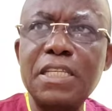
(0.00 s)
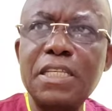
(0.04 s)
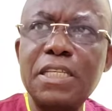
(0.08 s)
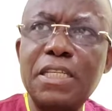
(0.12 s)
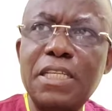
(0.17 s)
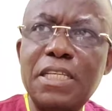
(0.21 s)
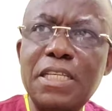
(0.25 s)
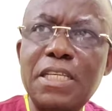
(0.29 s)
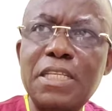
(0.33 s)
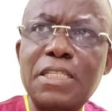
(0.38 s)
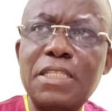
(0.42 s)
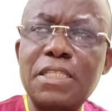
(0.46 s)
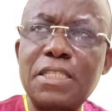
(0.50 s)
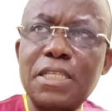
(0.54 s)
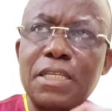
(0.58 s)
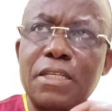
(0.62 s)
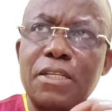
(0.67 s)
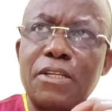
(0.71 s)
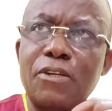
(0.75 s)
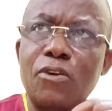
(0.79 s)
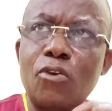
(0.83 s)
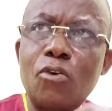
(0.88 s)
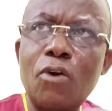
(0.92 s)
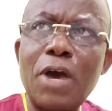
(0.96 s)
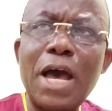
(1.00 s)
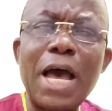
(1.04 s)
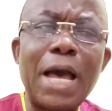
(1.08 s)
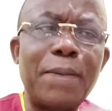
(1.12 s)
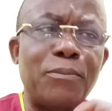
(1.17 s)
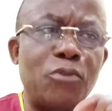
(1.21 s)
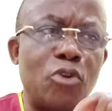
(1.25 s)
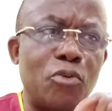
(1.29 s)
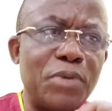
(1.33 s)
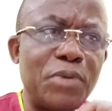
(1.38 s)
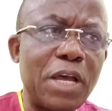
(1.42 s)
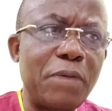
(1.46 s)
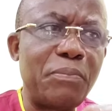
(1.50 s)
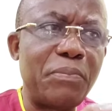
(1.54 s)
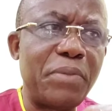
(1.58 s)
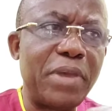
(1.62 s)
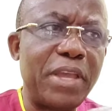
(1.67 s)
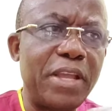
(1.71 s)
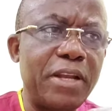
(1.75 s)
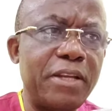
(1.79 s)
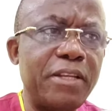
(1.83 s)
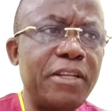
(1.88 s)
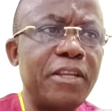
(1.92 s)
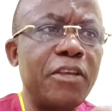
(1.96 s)
this lower abdominal
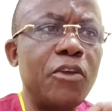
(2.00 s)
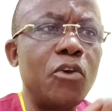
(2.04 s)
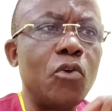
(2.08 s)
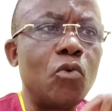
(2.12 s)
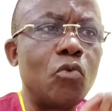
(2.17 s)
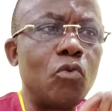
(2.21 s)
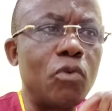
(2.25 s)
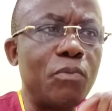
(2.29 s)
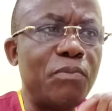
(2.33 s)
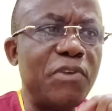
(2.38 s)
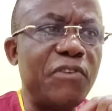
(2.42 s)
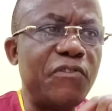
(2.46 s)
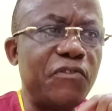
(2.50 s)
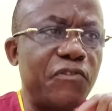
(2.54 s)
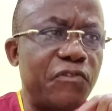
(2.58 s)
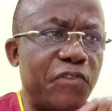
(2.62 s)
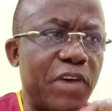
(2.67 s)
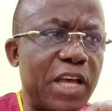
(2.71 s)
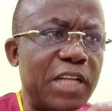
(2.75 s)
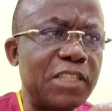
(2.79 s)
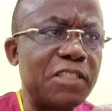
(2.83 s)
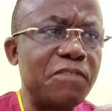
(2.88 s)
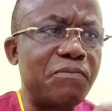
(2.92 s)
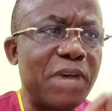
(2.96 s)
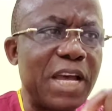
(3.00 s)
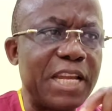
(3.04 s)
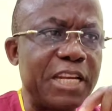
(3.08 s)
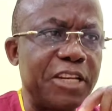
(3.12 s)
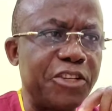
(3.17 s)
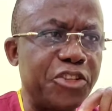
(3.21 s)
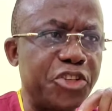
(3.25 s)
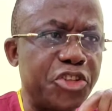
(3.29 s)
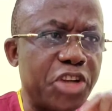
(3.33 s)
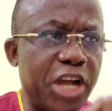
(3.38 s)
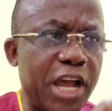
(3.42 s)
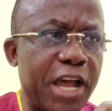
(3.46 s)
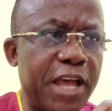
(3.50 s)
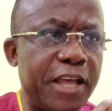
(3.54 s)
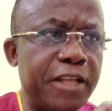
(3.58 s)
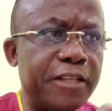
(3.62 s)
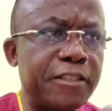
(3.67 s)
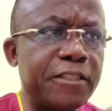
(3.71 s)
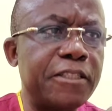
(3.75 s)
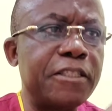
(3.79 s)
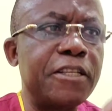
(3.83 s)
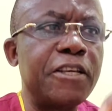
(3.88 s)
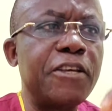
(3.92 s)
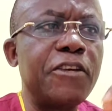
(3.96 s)
pain will be felt by the
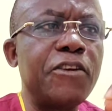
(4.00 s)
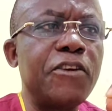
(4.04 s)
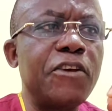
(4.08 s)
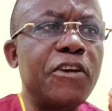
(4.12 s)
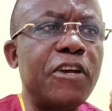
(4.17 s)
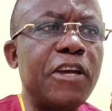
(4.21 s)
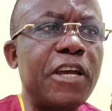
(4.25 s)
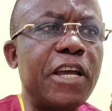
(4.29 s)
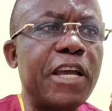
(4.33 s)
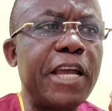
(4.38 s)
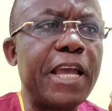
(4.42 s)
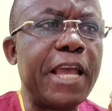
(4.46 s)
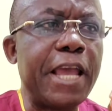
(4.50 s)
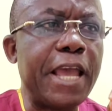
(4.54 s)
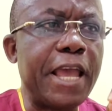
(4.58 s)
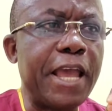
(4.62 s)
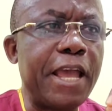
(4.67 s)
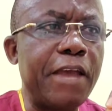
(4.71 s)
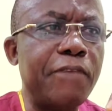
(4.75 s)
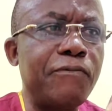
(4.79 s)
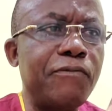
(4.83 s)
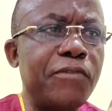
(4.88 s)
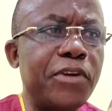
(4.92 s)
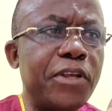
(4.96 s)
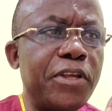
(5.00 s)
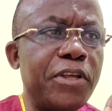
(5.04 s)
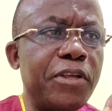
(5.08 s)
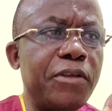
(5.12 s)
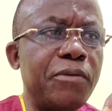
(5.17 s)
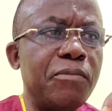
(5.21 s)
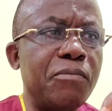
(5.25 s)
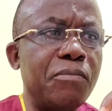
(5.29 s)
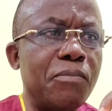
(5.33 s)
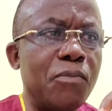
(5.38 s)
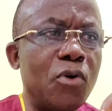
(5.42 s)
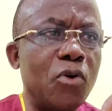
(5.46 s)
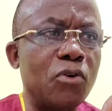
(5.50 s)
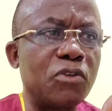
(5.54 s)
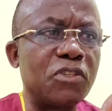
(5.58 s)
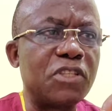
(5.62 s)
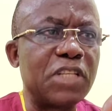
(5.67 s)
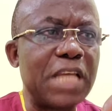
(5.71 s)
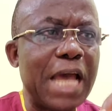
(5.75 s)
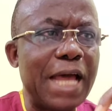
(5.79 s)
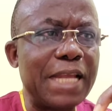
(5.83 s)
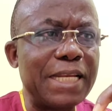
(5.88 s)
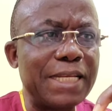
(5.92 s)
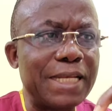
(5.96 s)
child every month,
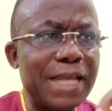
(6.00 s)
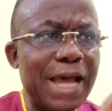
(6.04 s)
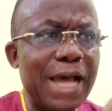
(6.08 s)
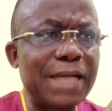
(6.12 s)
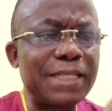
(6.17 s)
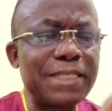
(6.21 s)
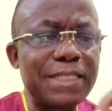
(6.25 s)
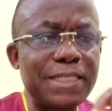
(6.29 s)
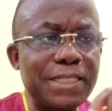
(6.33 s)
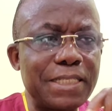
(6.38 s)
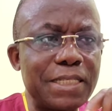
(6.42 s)
and that